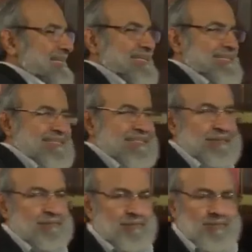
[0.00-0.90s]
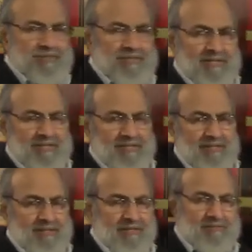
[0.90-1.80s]
in a
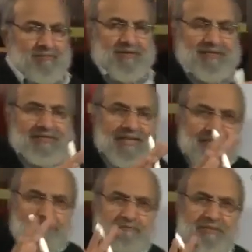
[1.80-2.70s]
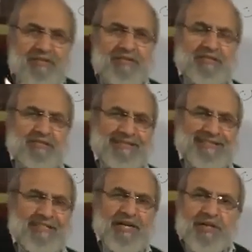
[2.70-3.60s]
particular time period,
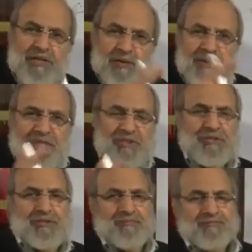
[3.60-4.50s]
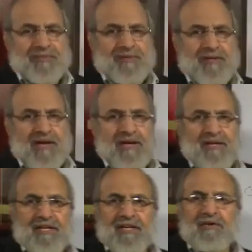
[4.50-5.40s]
a duration,
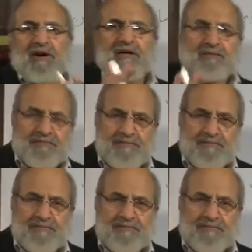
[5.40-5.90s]
an era,